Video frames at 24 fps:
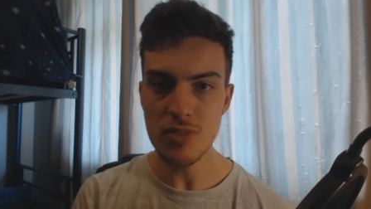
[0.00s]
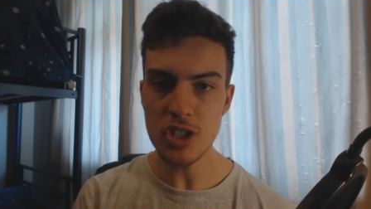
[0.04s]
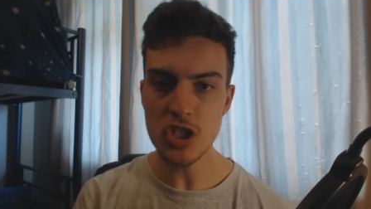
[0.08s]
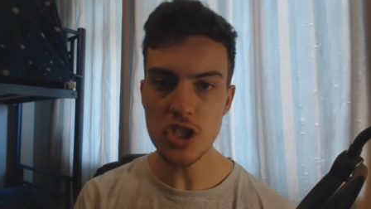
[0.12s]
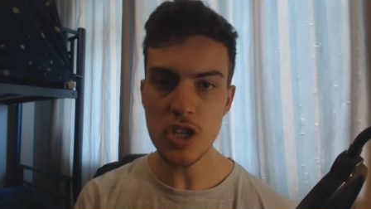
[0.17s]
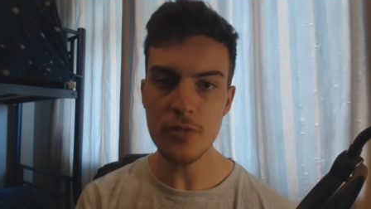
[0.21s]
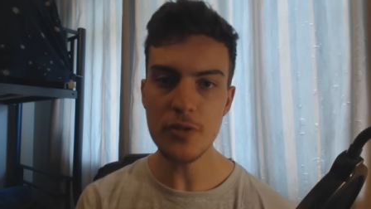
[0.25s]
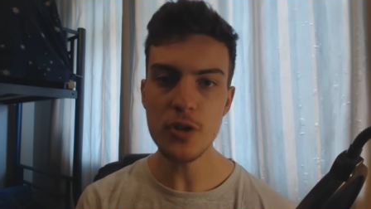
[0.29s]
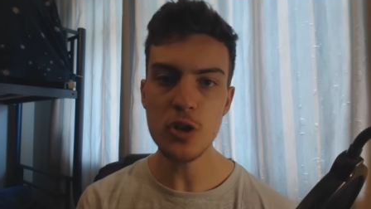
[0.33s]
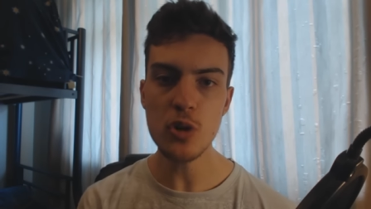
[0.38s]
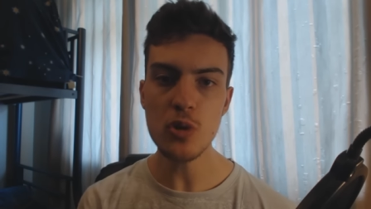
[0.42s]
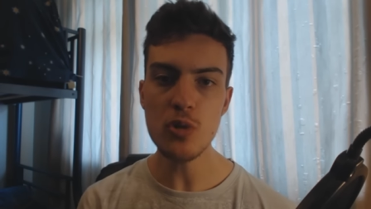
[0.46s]

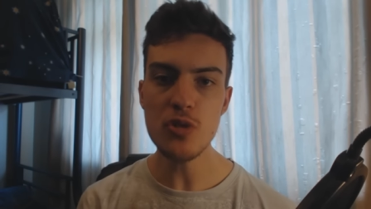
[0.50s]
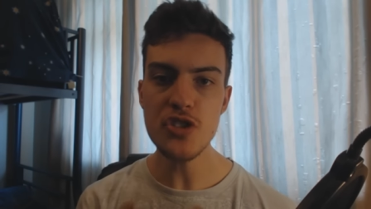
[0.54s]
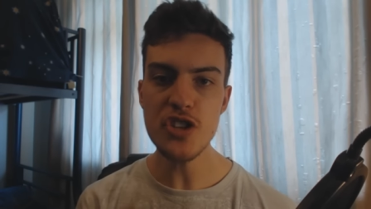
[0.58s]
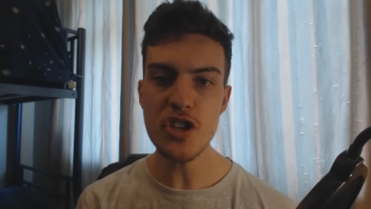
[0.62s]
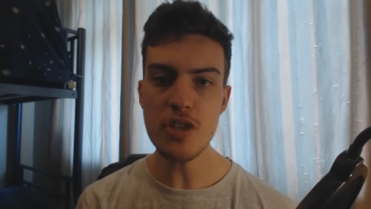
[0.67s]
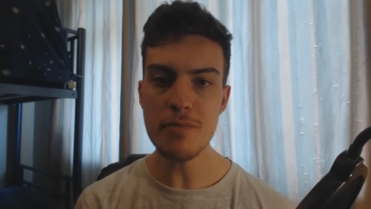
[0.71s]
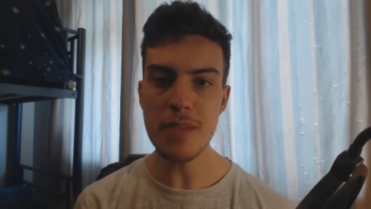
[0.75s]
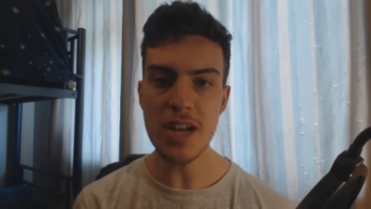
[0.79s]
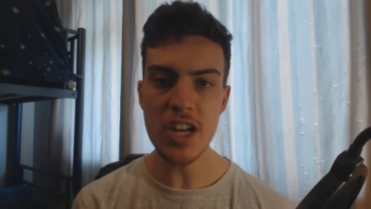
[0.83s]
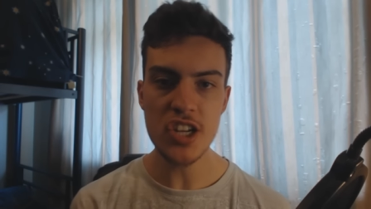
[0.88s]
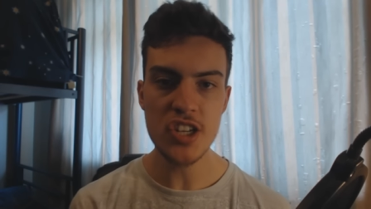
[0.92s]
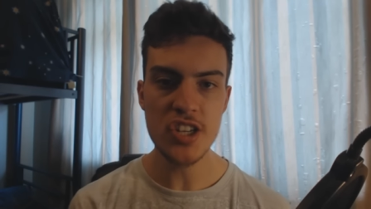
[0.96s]
Richtofen
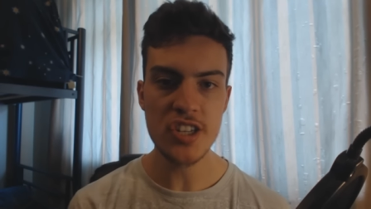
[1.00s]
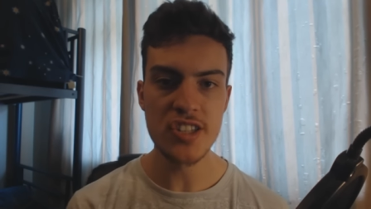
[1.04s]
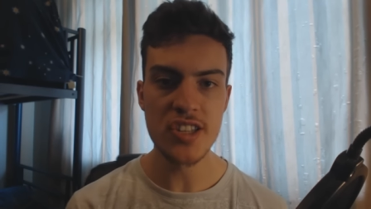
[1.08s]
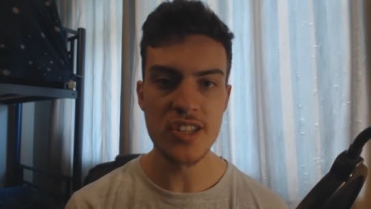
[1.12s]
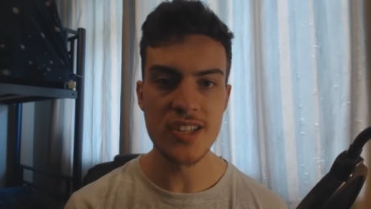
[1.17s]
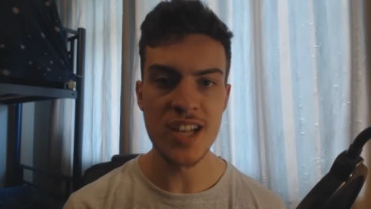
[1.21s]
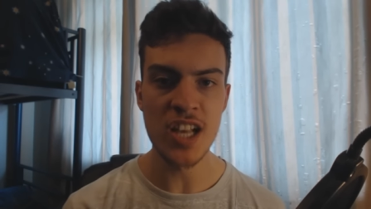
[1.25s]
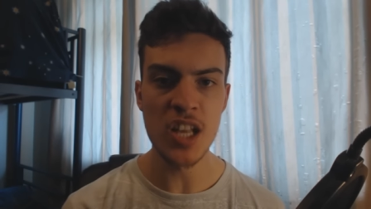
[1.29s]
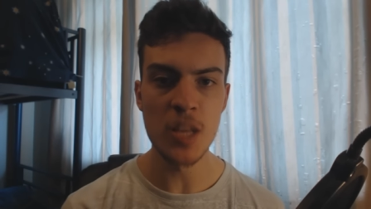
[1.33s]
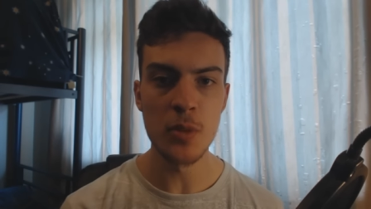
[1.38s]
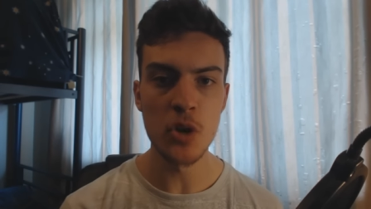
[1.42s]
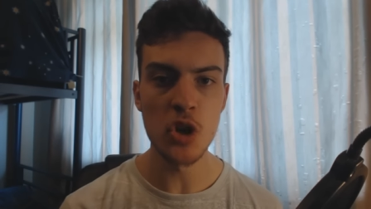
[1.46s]
also manages
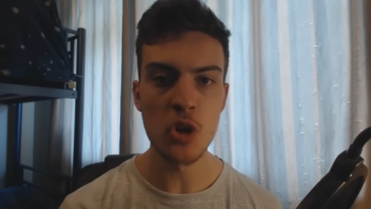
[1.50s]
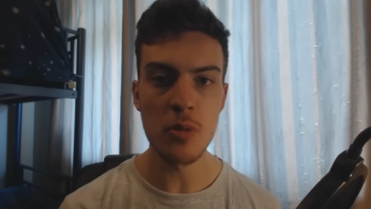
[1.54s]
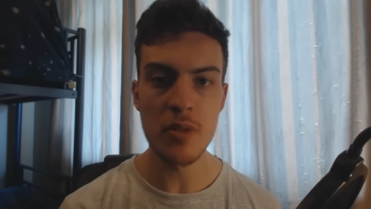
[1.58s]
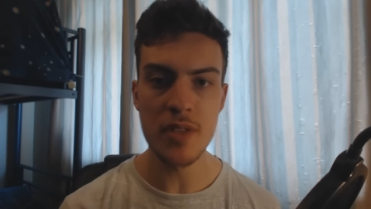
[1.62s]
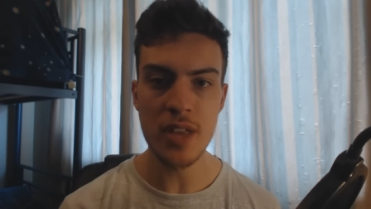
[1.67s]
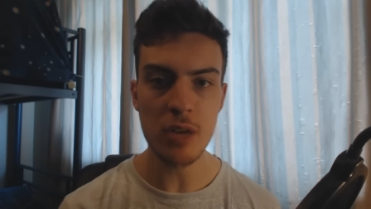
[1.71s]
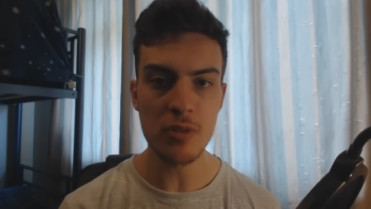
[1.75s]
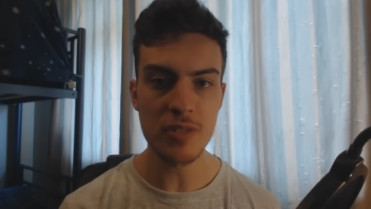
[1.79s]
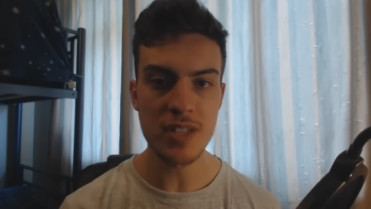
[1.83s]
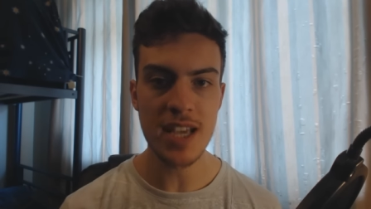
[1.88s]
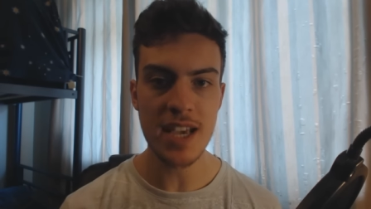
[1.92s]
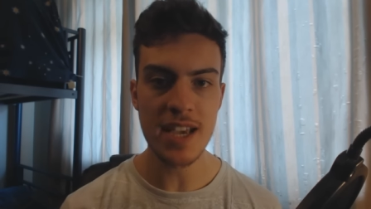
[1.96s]
to teleport
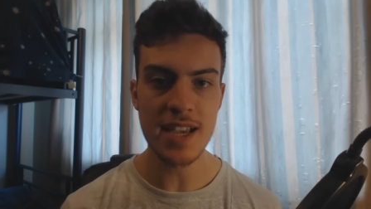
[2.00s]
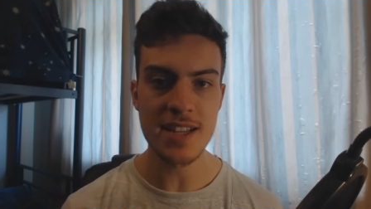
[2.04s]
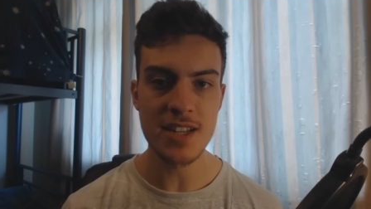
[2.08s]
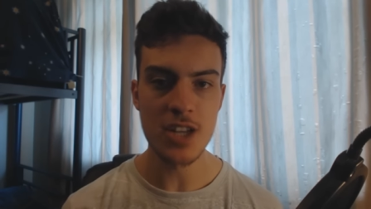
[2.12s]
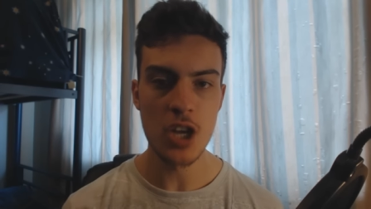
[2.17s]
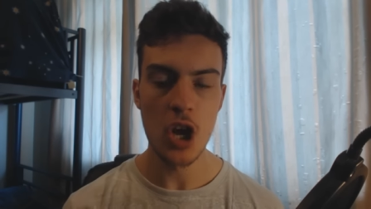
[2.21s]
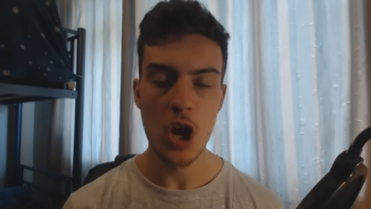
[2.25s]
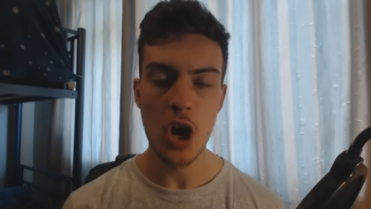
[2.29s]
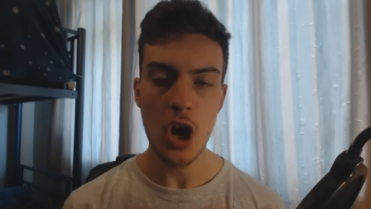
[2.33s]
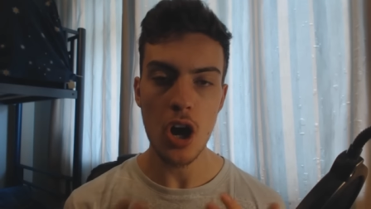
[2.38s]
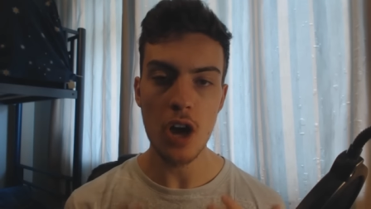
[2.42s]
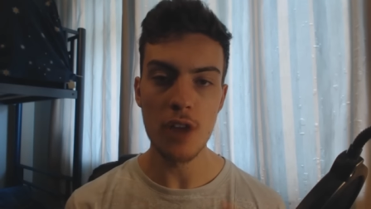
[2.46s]
without the aid
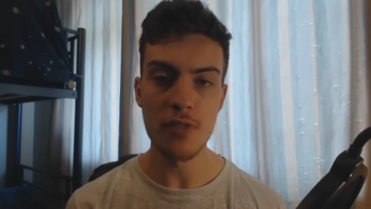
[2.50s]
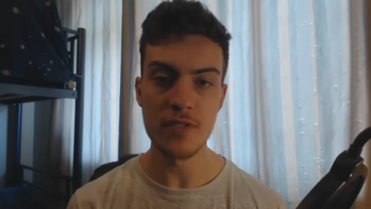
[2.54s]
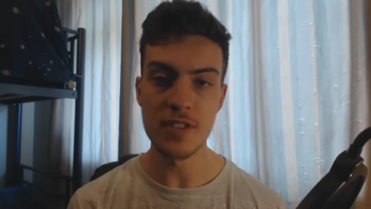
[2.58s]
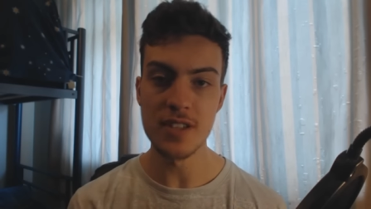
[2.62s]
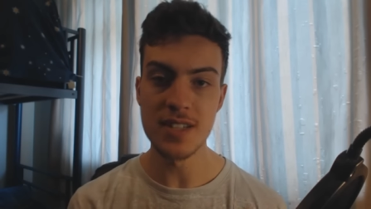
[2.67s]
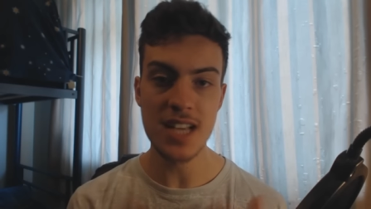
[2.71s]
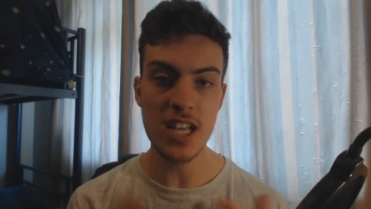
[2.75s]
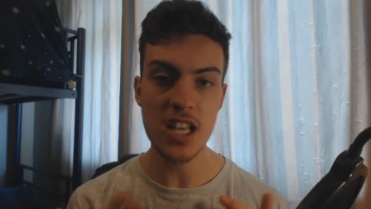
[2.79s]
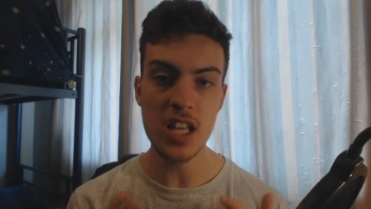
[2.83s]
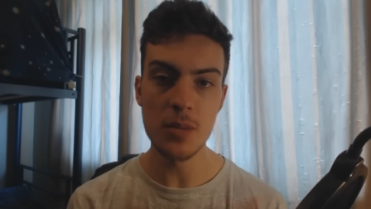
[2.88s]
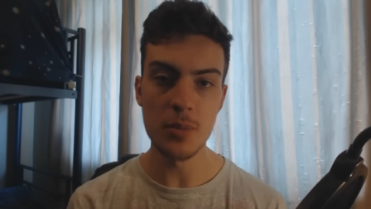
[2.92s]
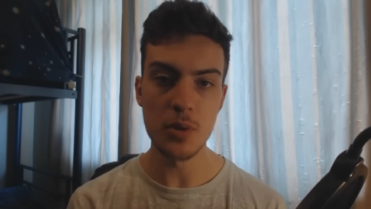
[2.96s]
of the
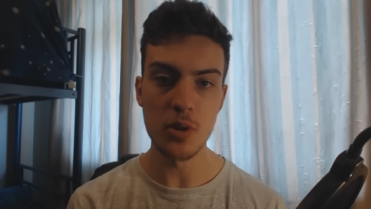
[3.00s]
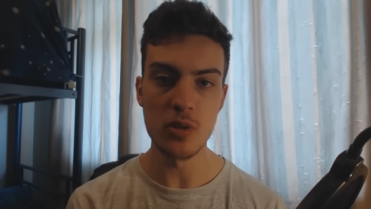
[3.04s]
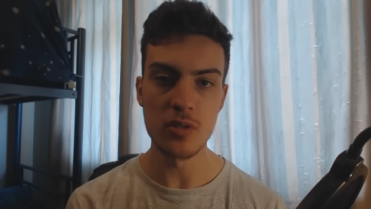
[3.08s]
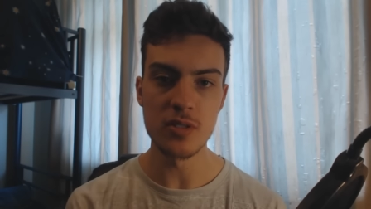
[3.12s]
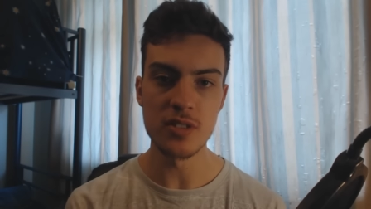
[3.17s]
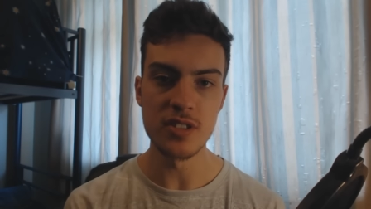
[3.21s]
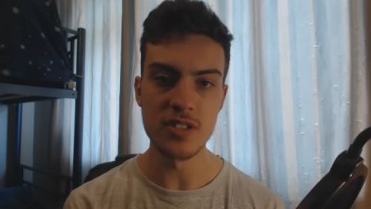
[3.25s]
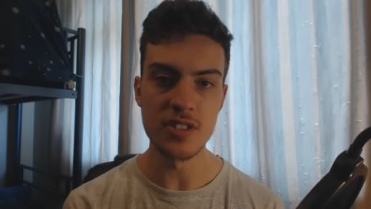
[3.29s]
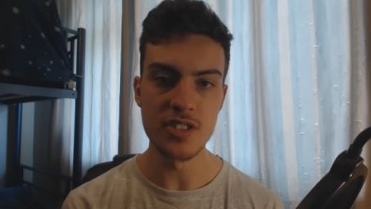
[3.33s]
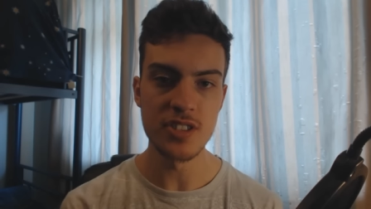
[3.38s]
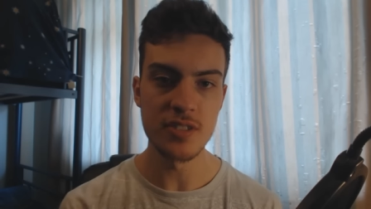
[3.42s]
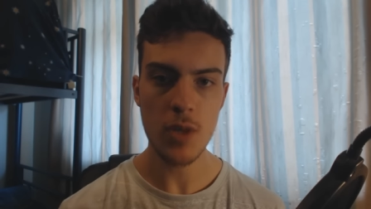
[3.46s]

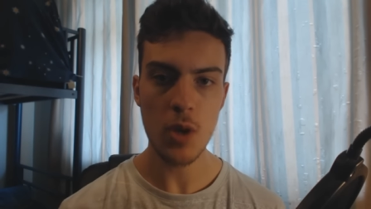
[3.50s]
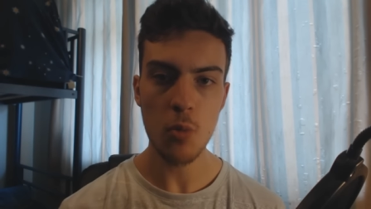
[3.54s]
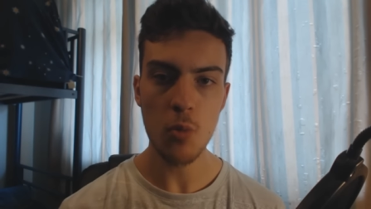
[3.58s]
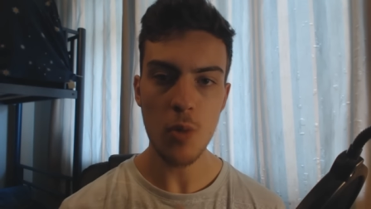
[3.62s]
teleporters.